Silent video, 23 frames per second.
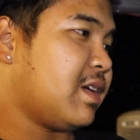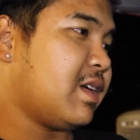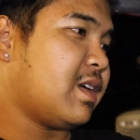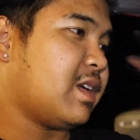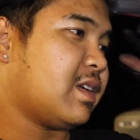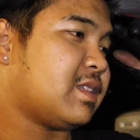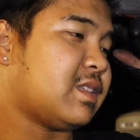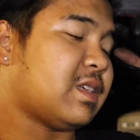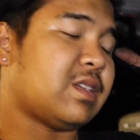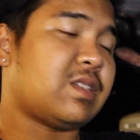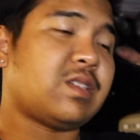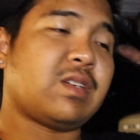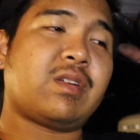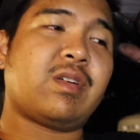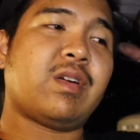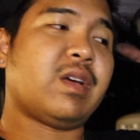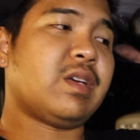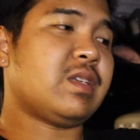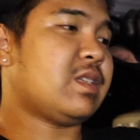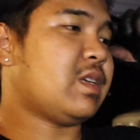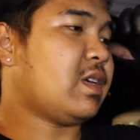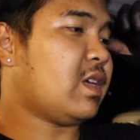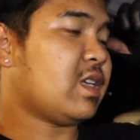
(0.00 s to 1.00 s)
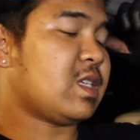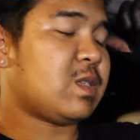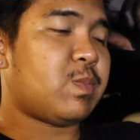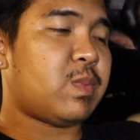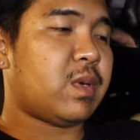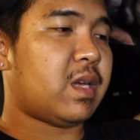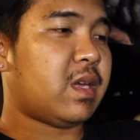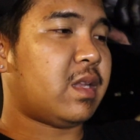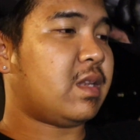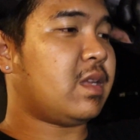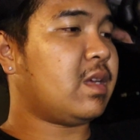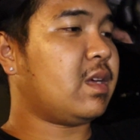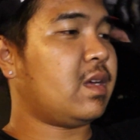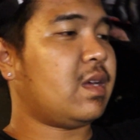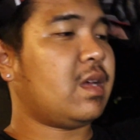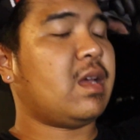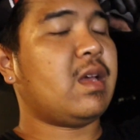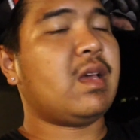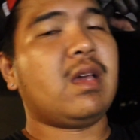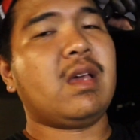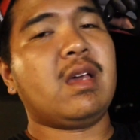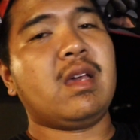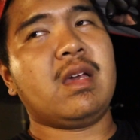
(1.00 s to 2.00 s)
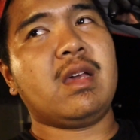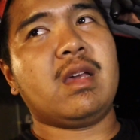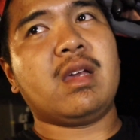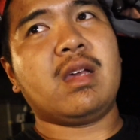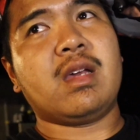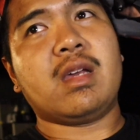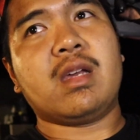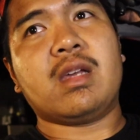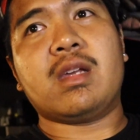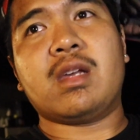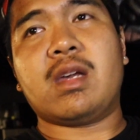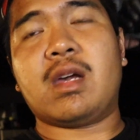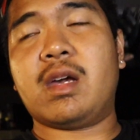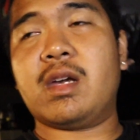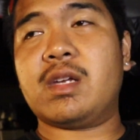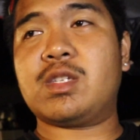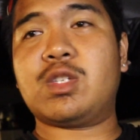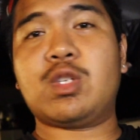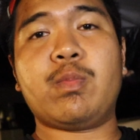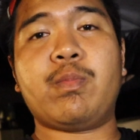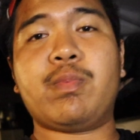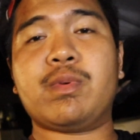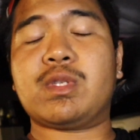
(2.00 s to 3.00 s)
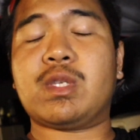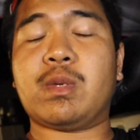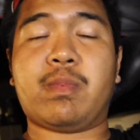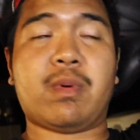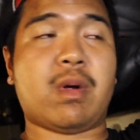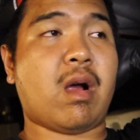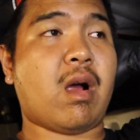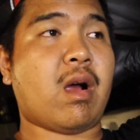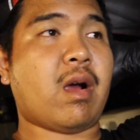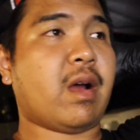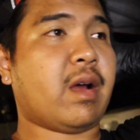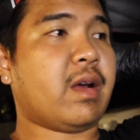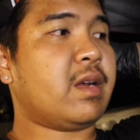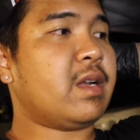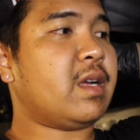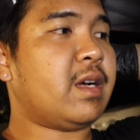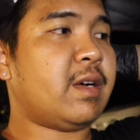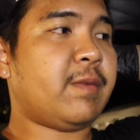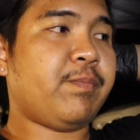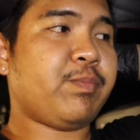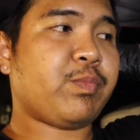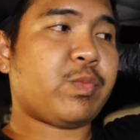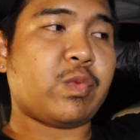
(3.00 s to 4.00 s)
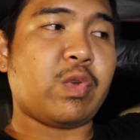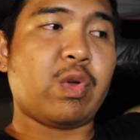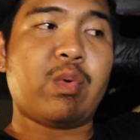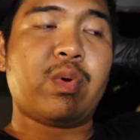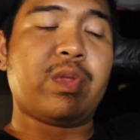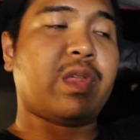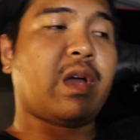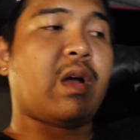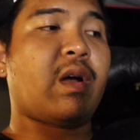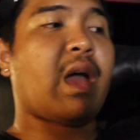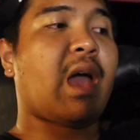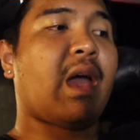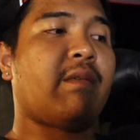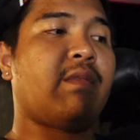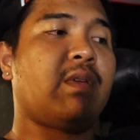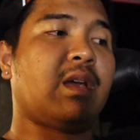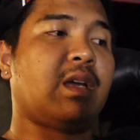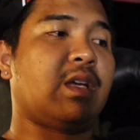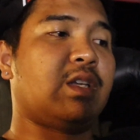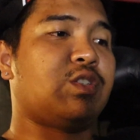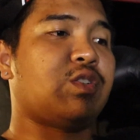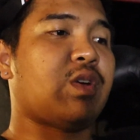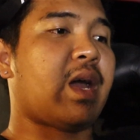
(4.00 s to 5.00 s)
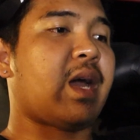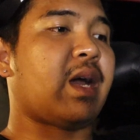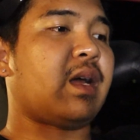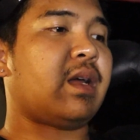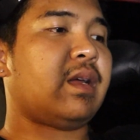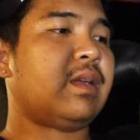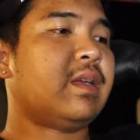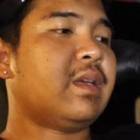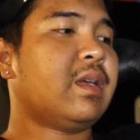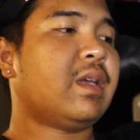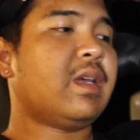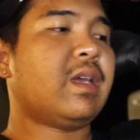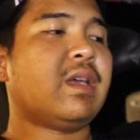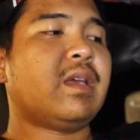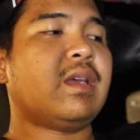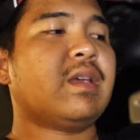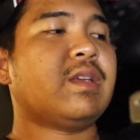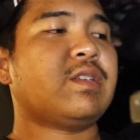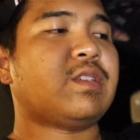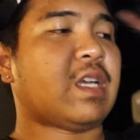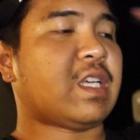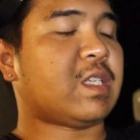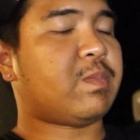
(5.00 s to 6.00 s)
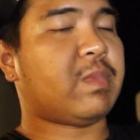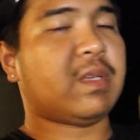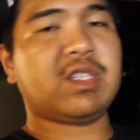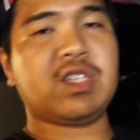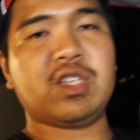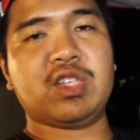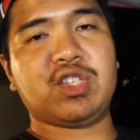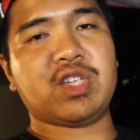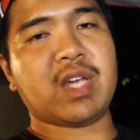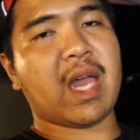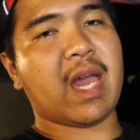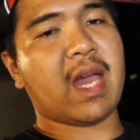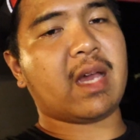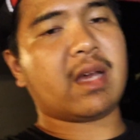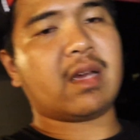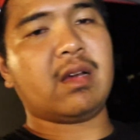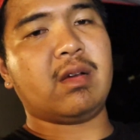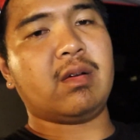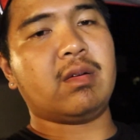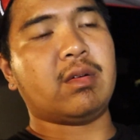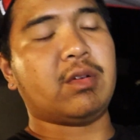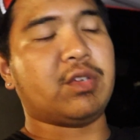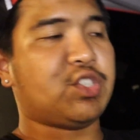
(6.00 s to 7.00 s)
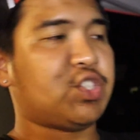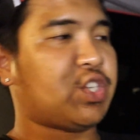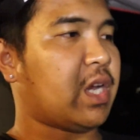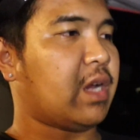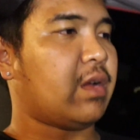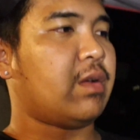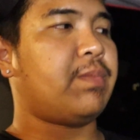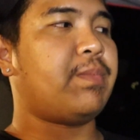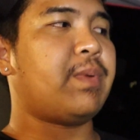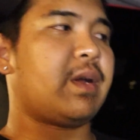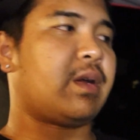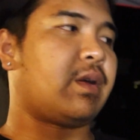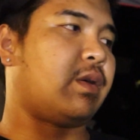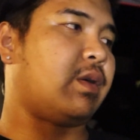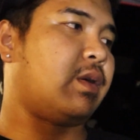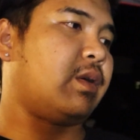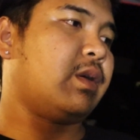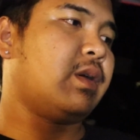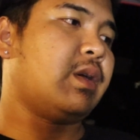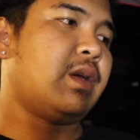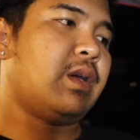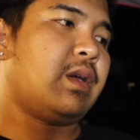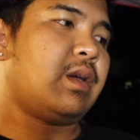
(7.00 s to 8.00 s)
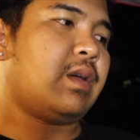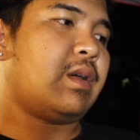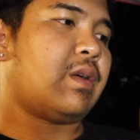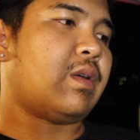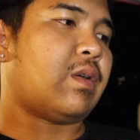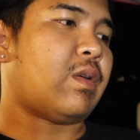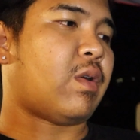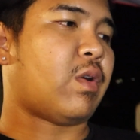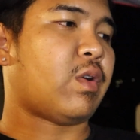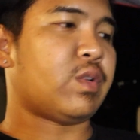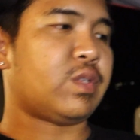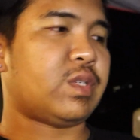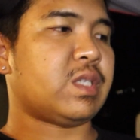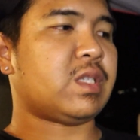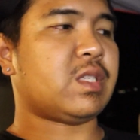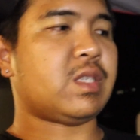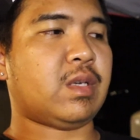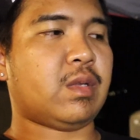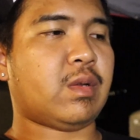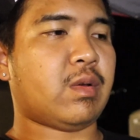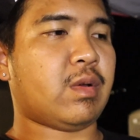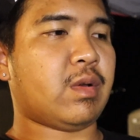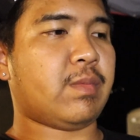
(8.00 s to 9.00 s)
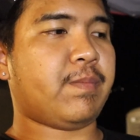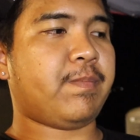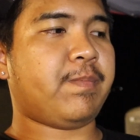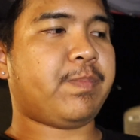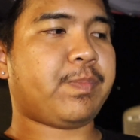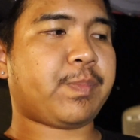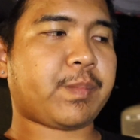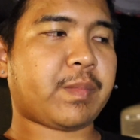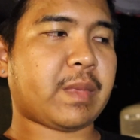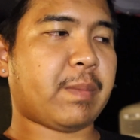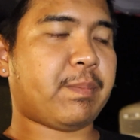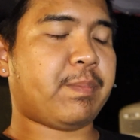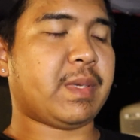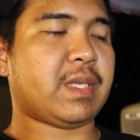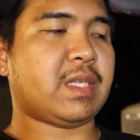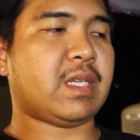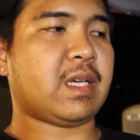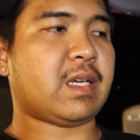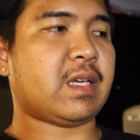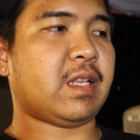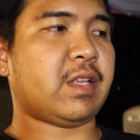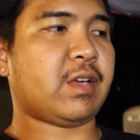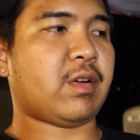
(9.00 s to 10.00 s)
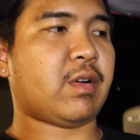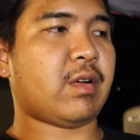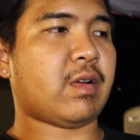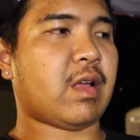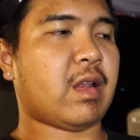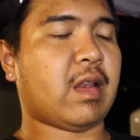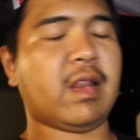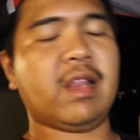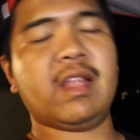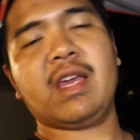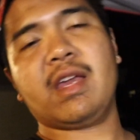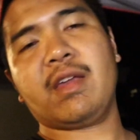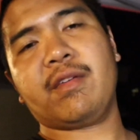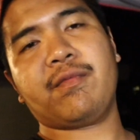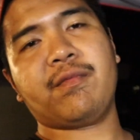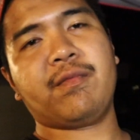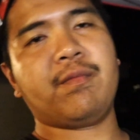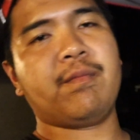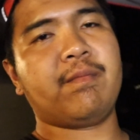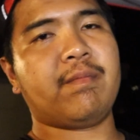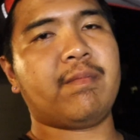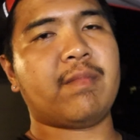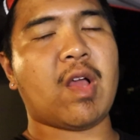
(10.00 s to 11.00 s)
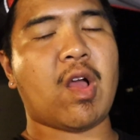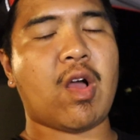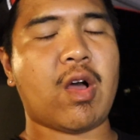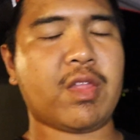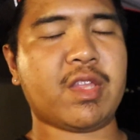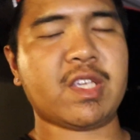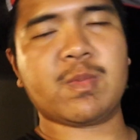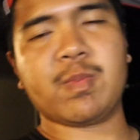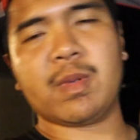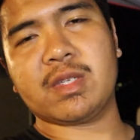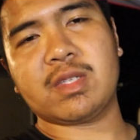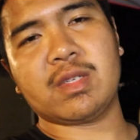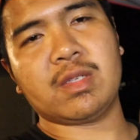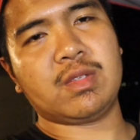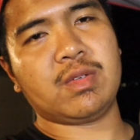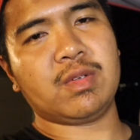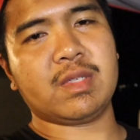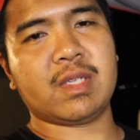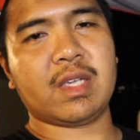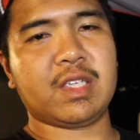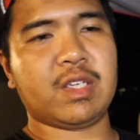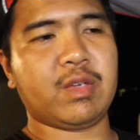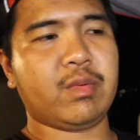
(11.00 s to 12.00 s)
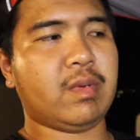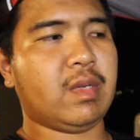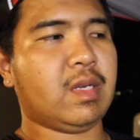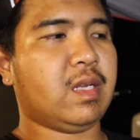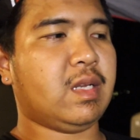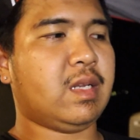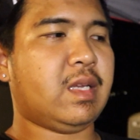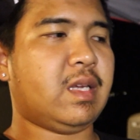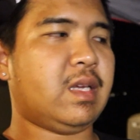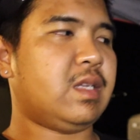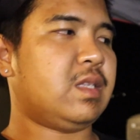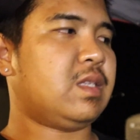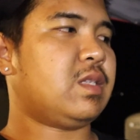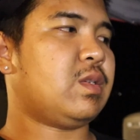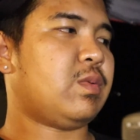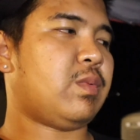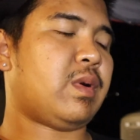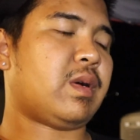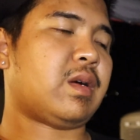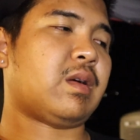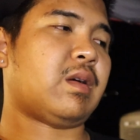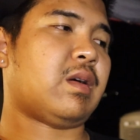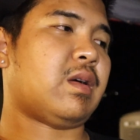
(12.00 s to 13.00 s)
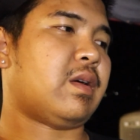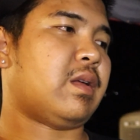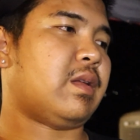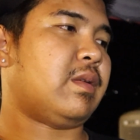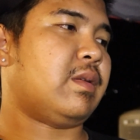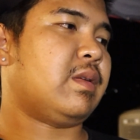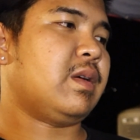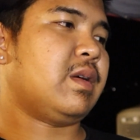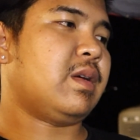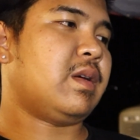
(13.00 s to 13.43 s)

Such a crazy, it's been super hard without having a transmission jack or cherry picker, or just, you know, particular a lift, all the special tools that you really need to work on